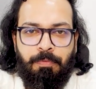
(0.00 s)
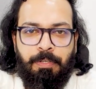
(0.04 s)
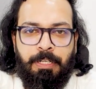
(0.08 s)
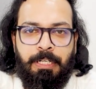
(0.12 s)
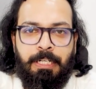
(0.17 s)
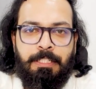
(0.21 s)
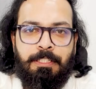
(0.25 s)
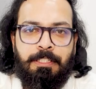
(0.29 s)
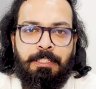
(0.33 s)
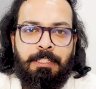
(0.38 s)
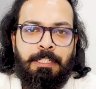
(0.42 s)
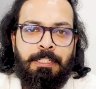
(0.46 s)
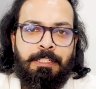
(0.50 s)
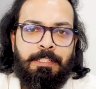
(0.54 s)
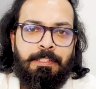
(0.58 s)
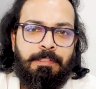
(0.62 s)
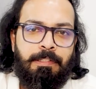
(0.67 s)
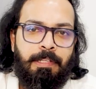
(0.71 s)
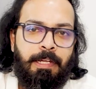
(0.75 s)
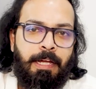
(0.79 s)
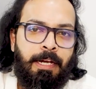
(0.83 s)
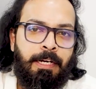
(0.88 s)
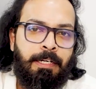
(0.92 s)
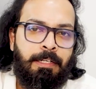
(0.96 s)
we discussed
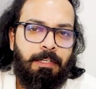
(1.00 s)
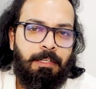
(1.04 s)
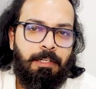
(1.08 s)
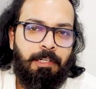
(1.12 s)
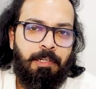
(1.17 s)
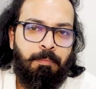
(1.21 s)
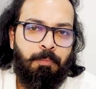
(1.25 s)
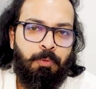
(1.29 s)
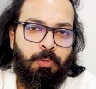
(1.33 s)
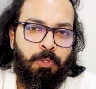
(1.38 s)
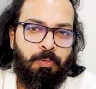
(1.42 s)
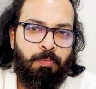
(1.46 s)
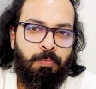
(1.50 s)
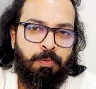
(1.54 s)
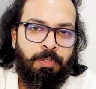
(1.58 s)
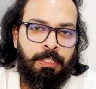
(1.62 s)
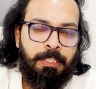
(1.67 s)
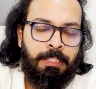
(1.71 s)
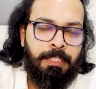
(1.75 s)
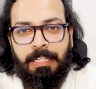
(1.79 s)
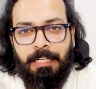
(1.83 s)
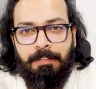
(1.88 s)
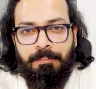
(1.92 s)
that remote working